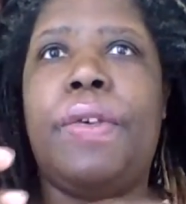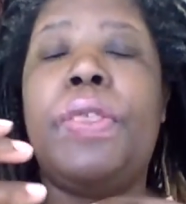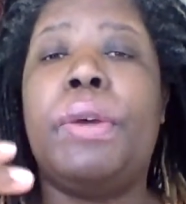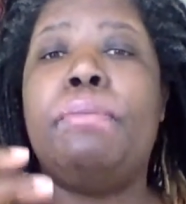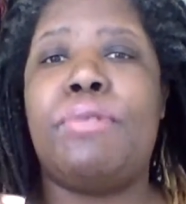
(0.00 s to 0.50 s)

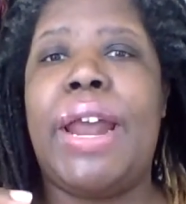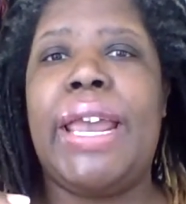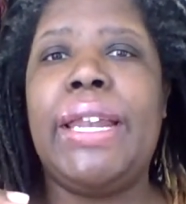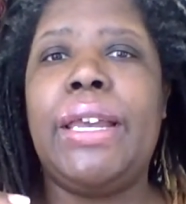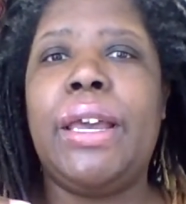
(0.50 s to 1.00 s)
the
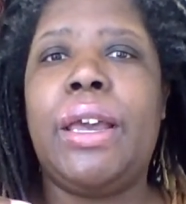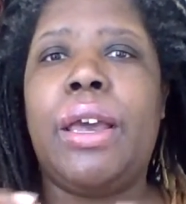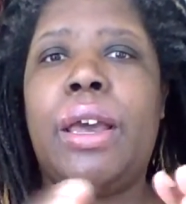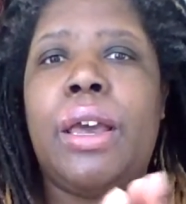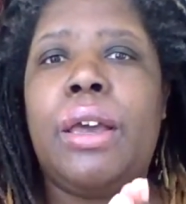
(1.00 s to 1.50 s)
brain
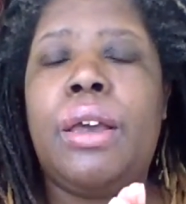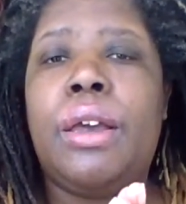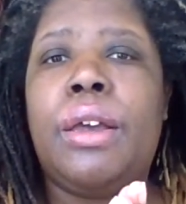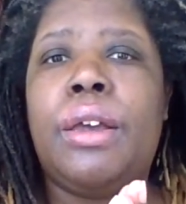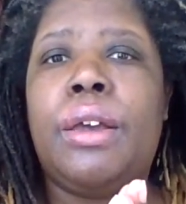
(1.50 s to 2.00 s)

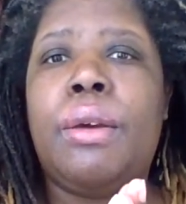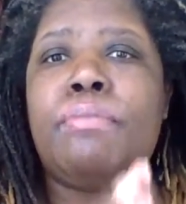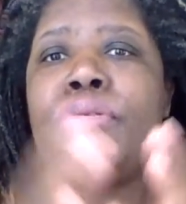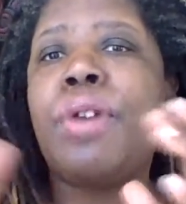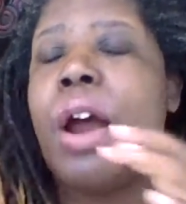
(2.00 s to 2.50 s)

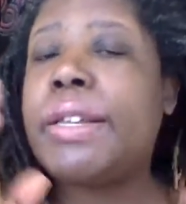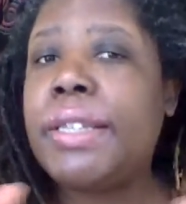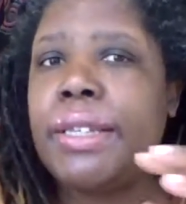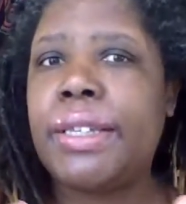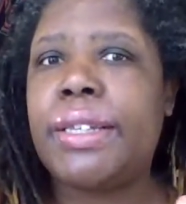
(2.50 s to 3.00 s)

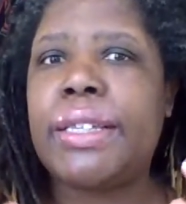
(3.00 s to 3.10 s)
processes